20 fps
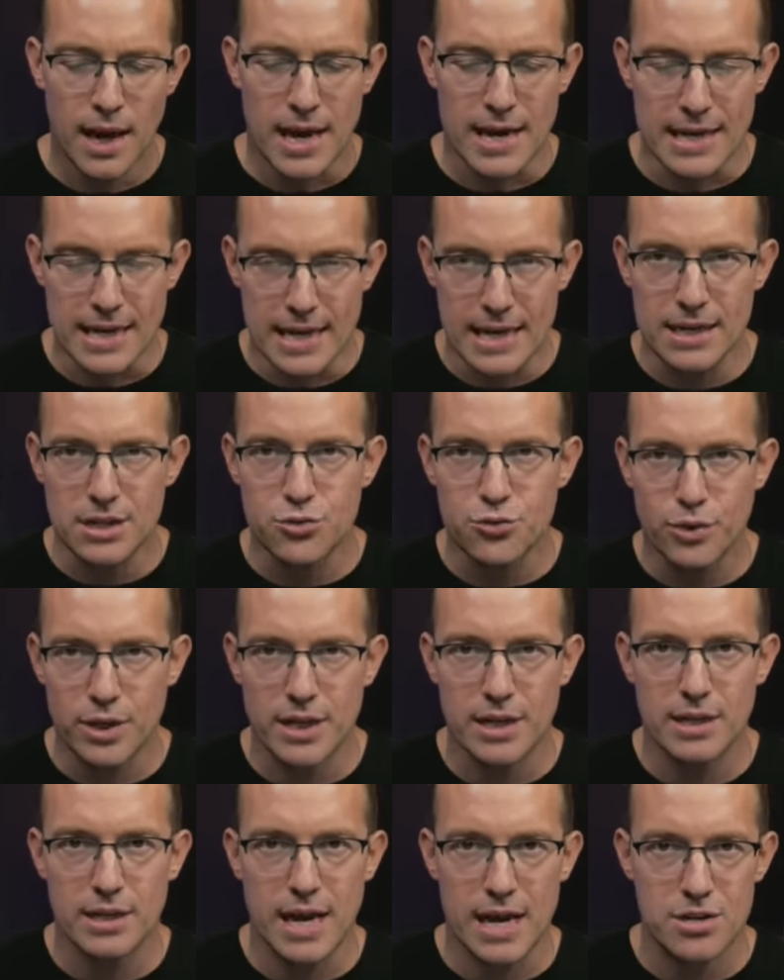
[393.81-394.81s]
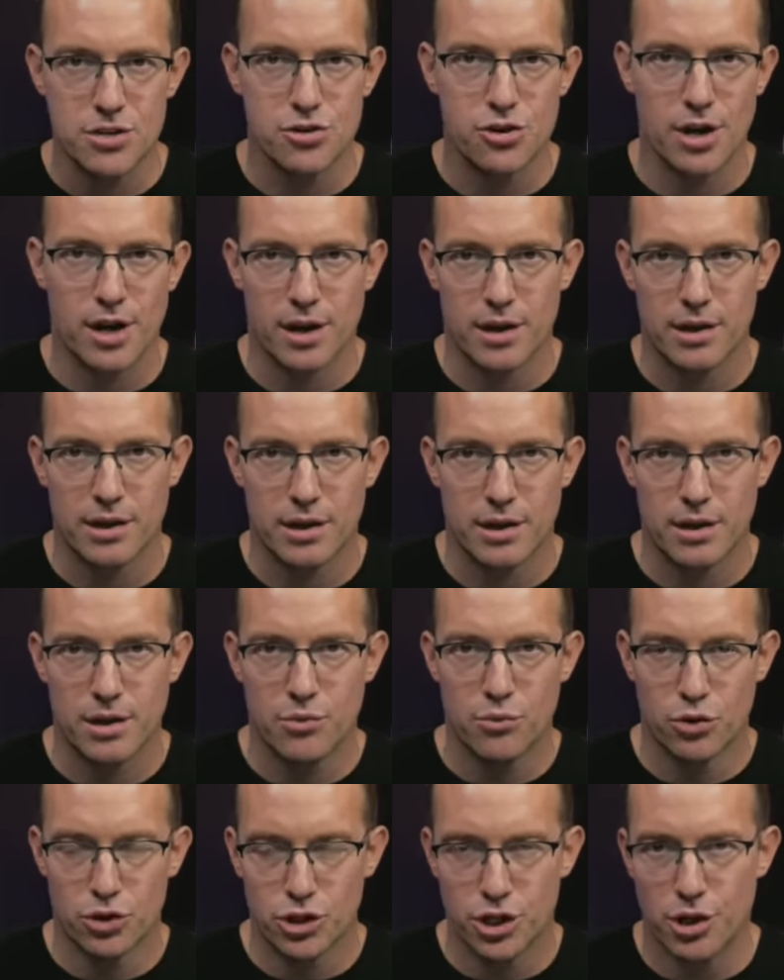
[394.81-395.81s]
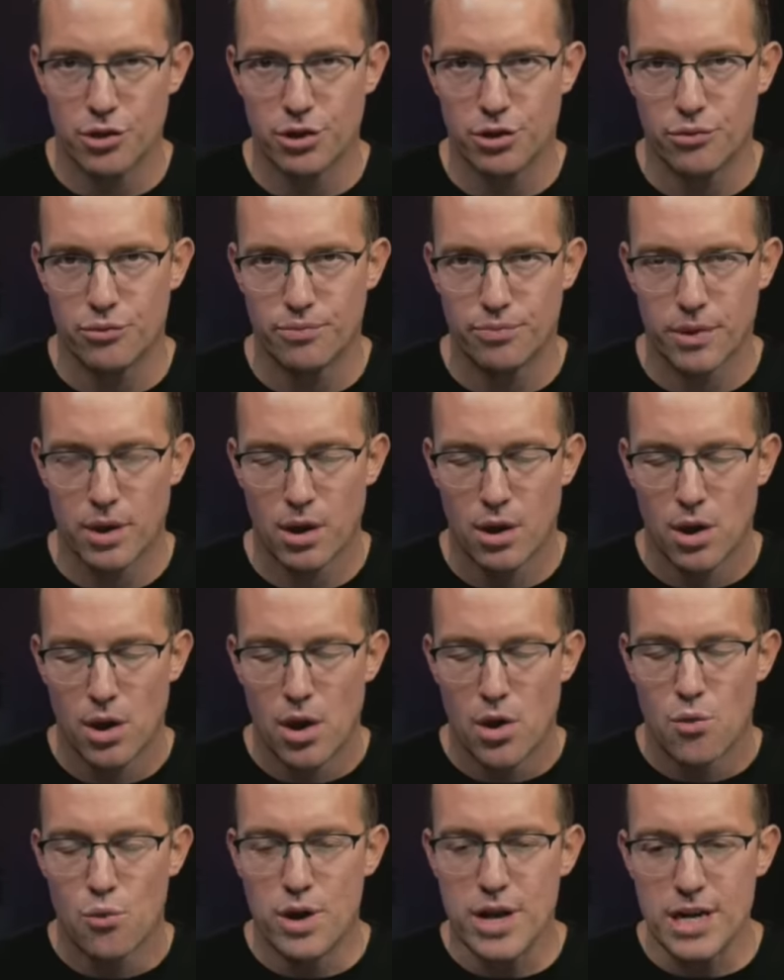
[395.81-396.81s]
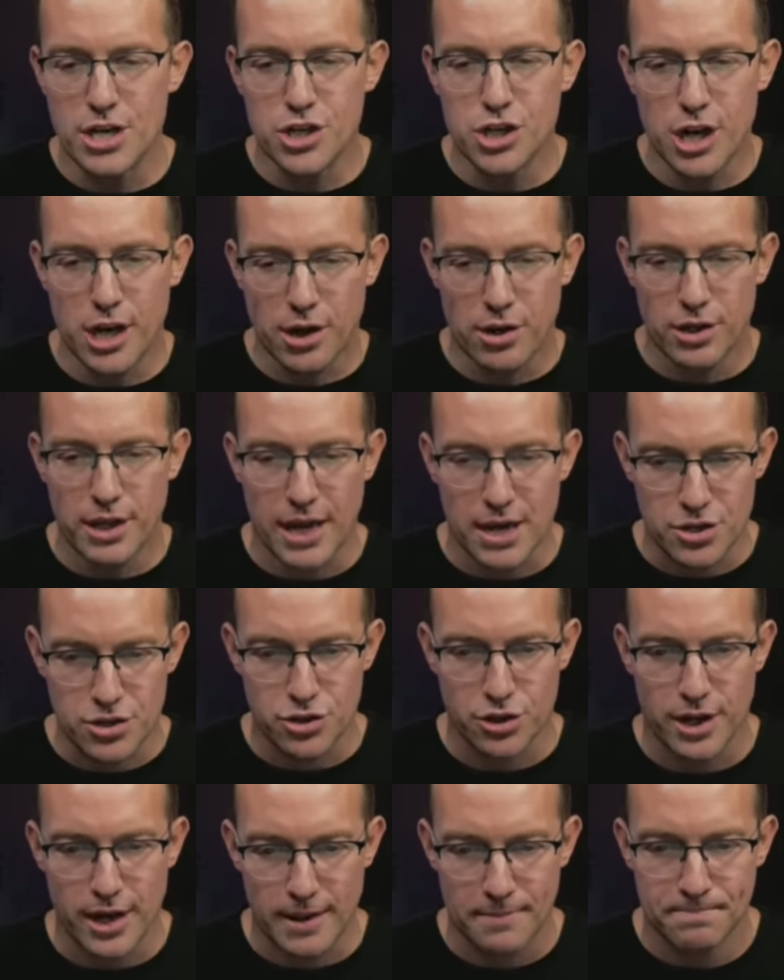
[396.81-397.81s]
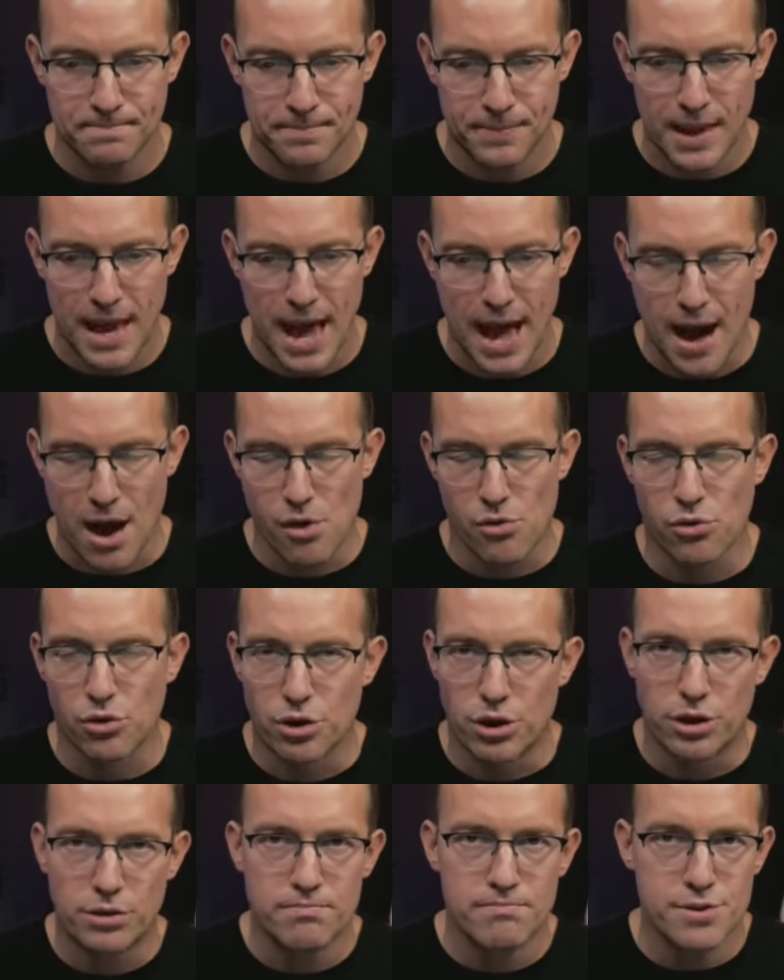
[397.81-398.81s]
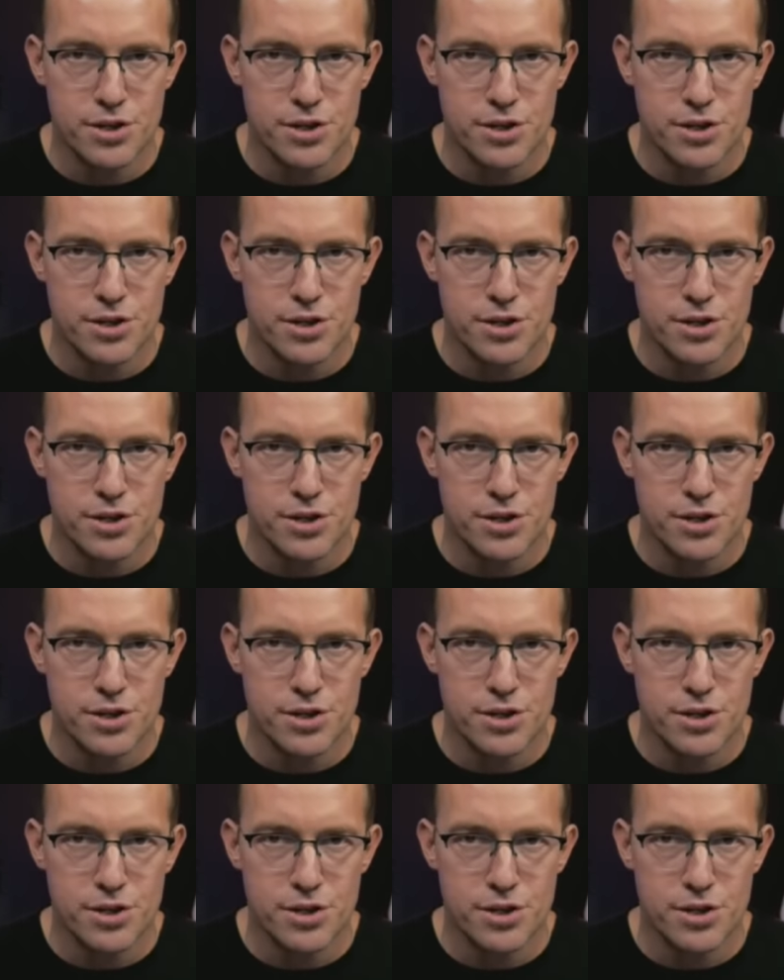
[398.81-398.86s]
And he tweeted yesterday, we'll show you. We shared yesterday our